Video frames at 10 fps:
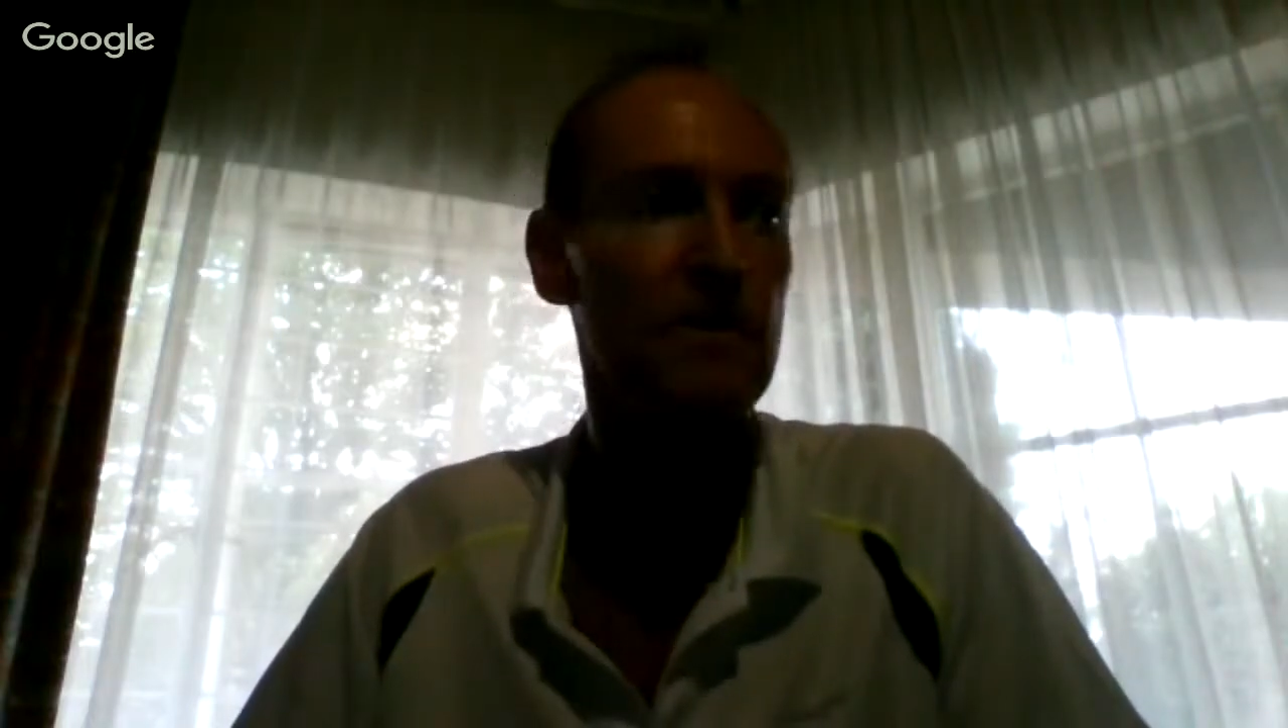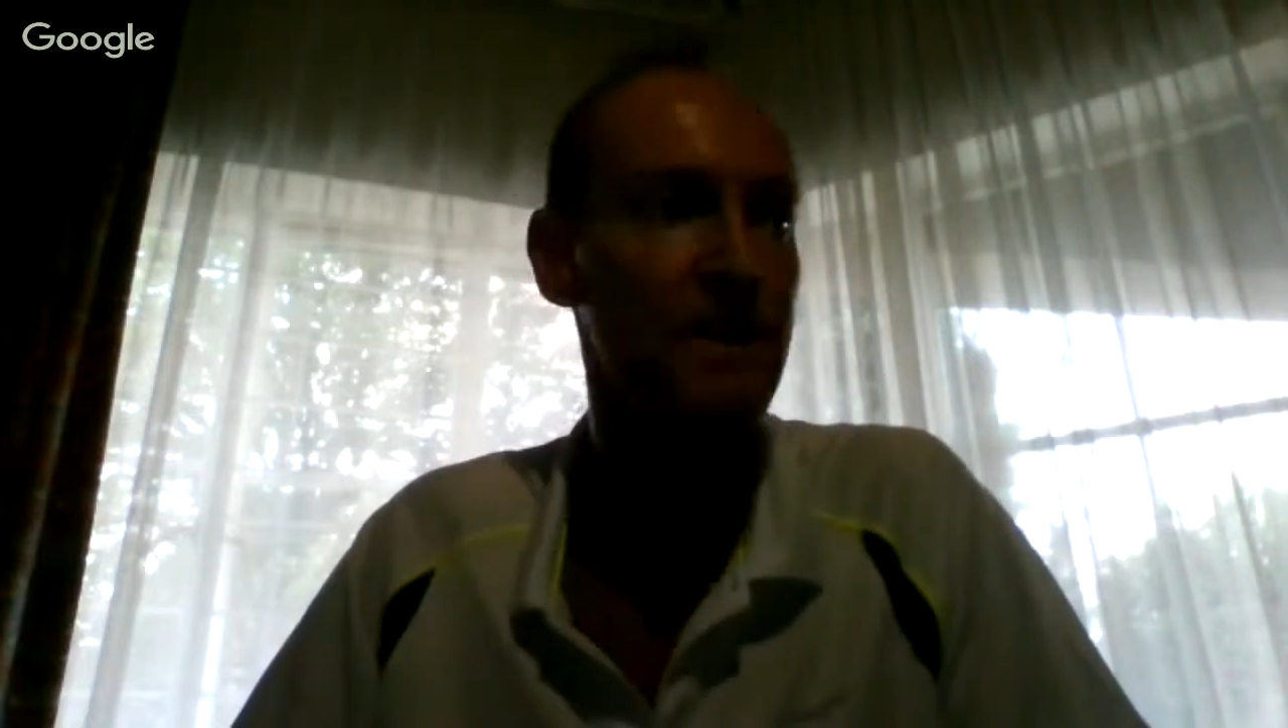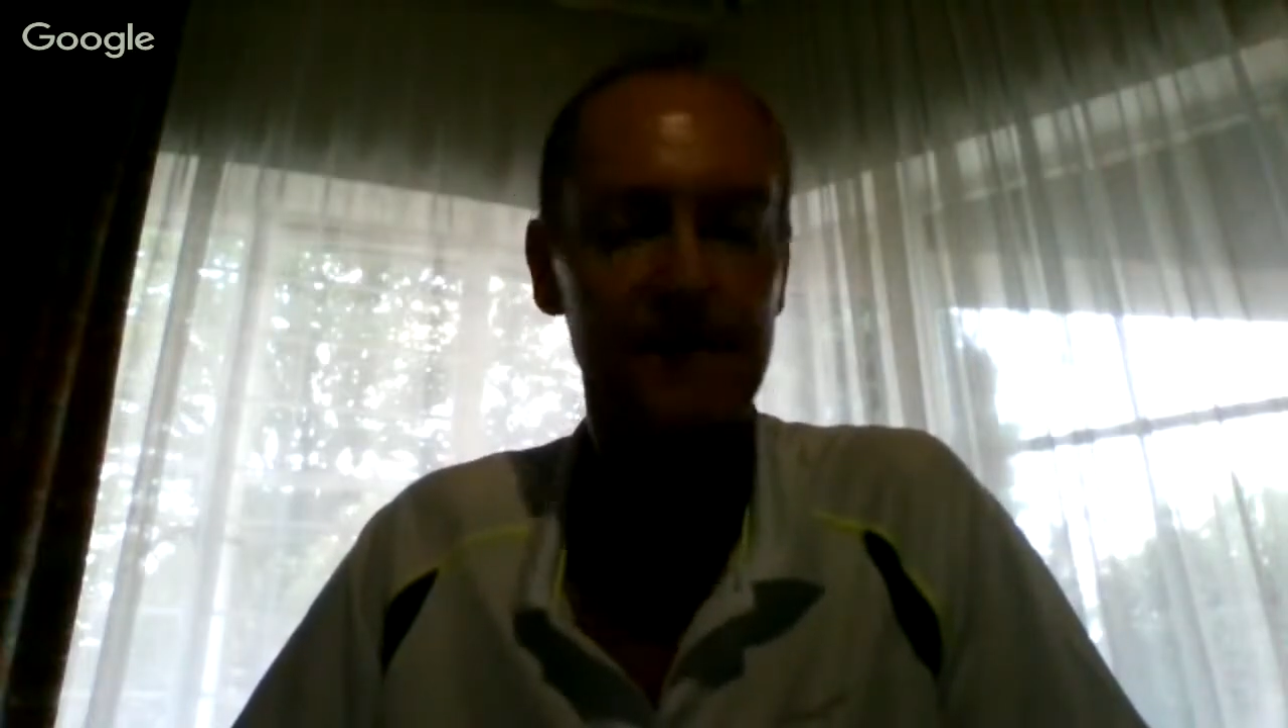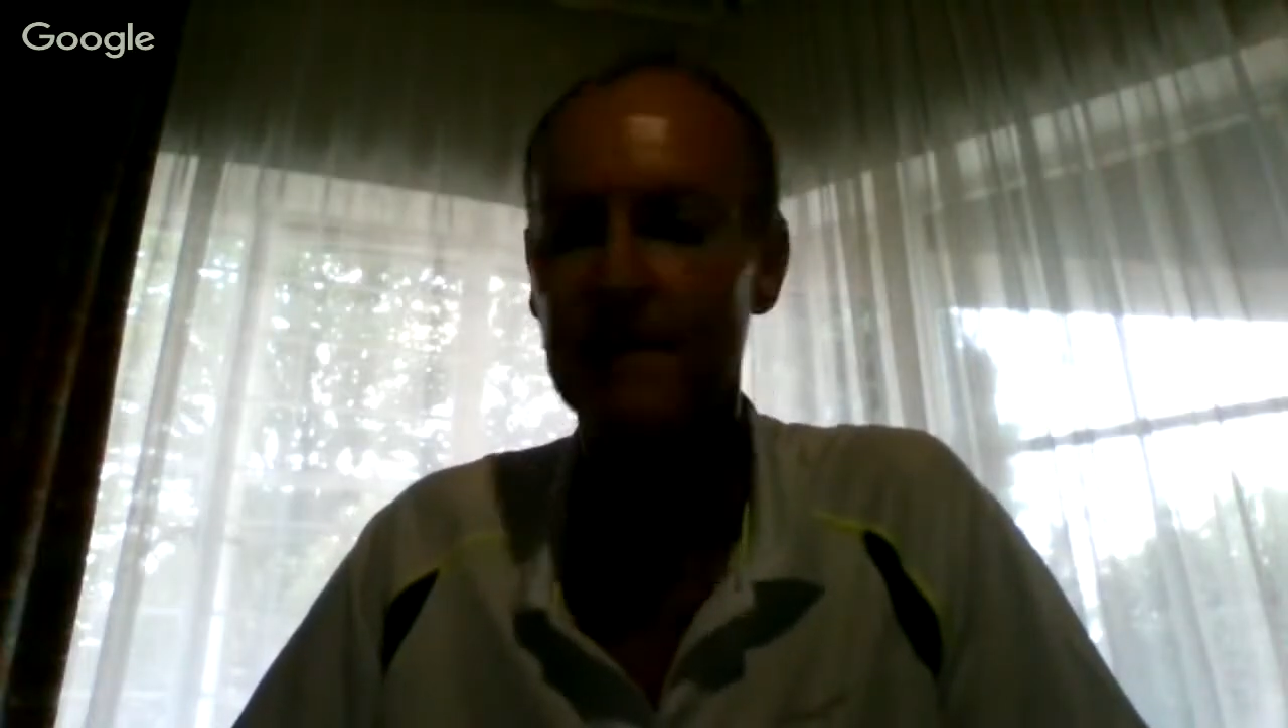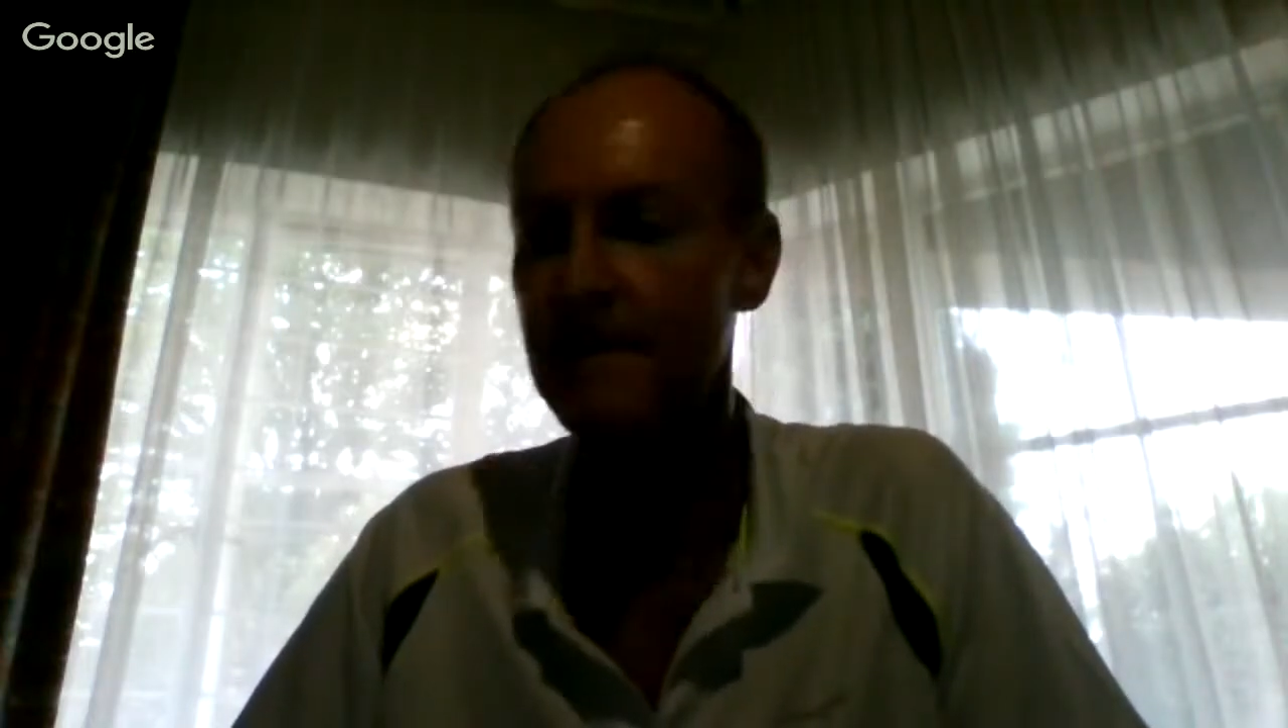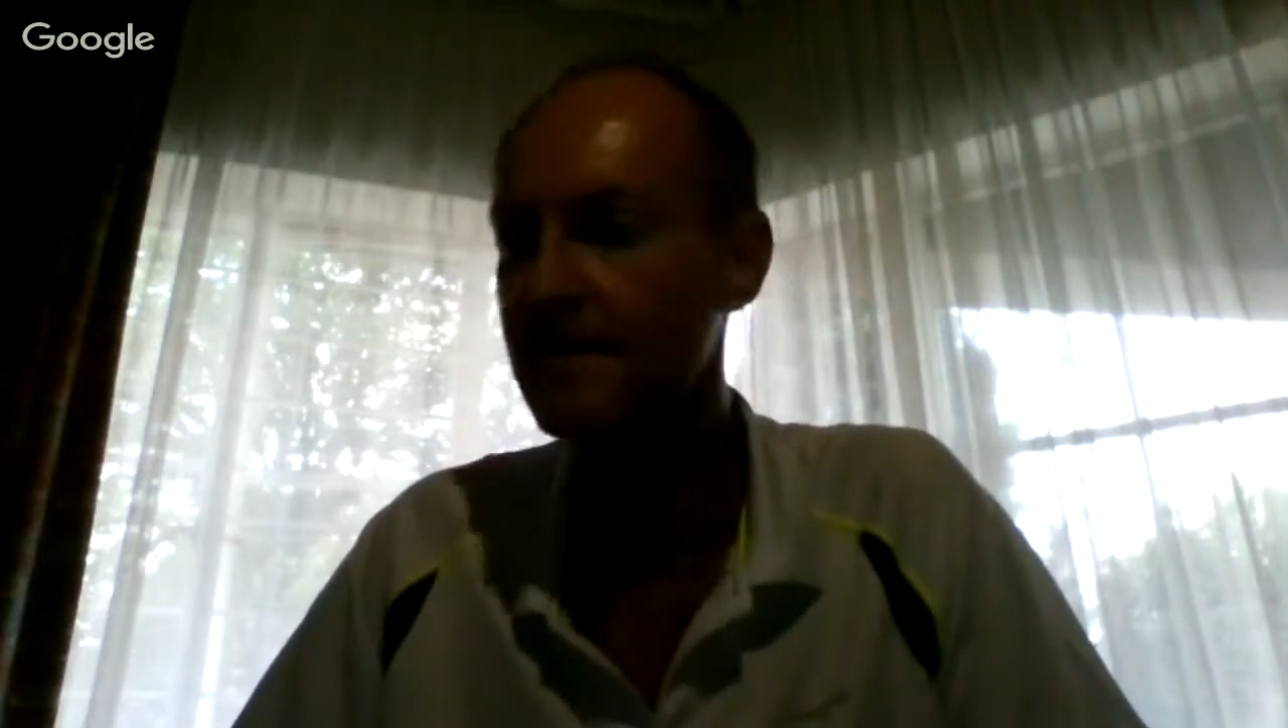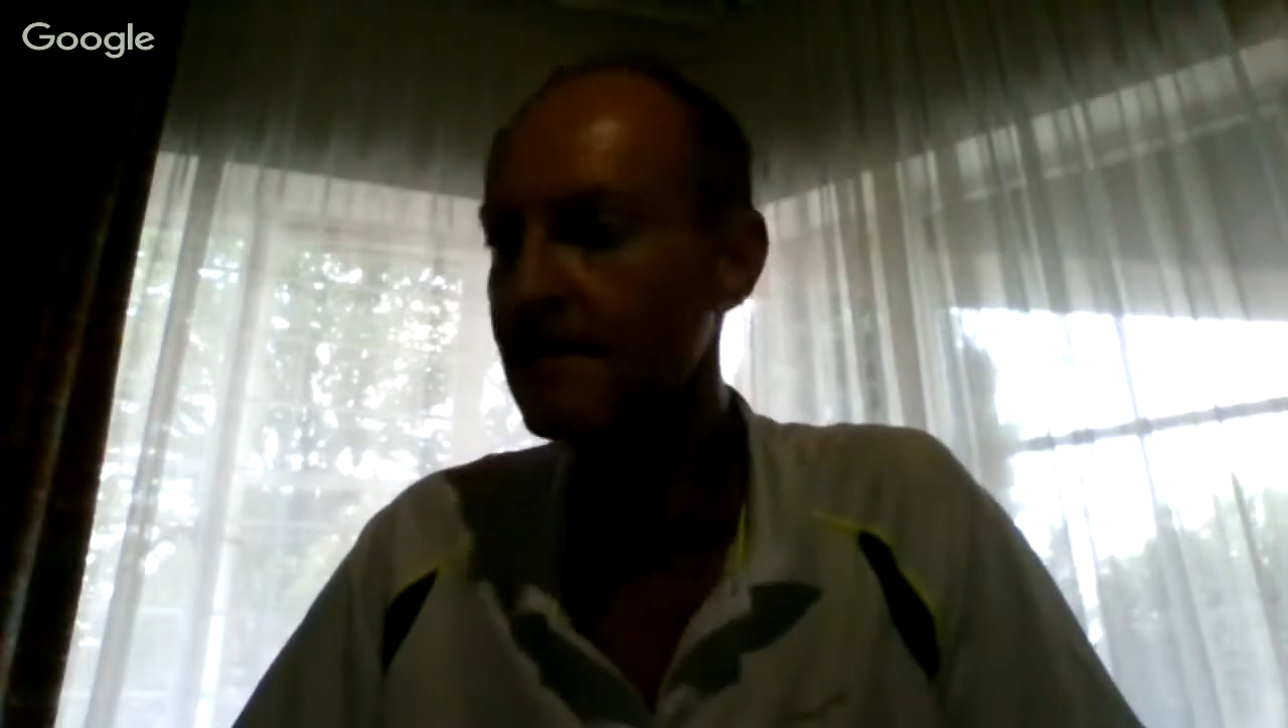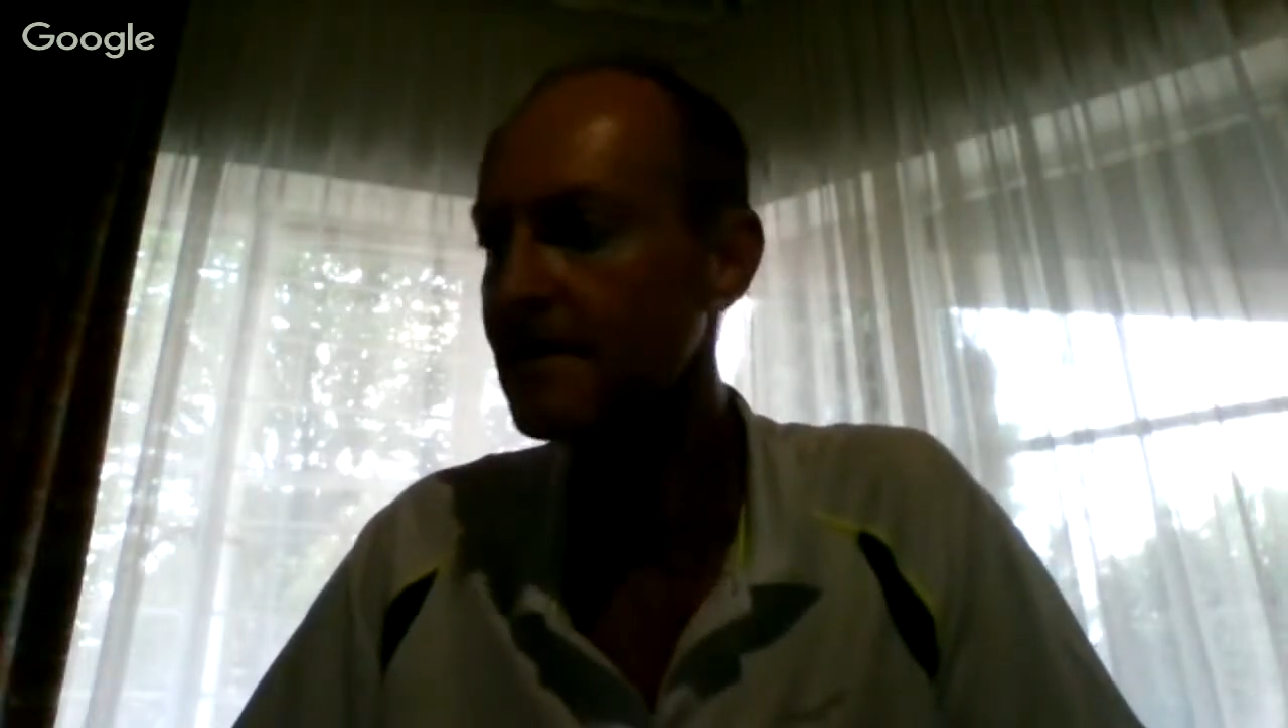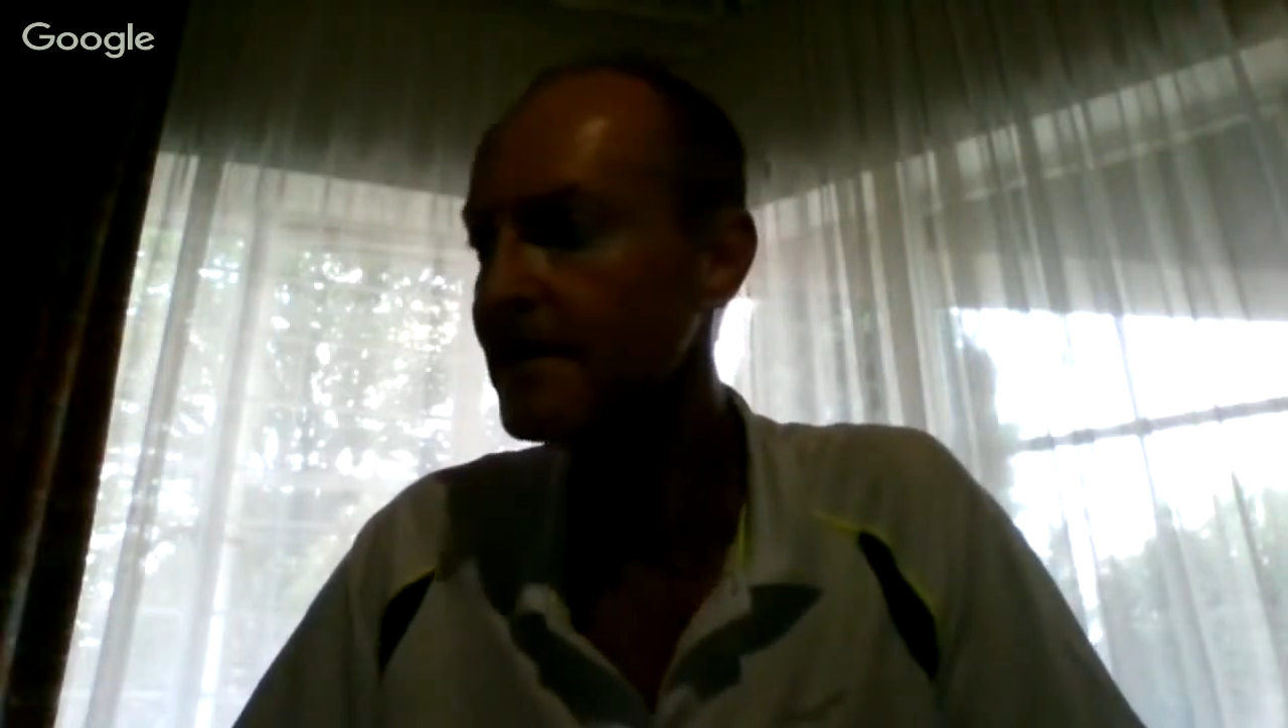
ethical,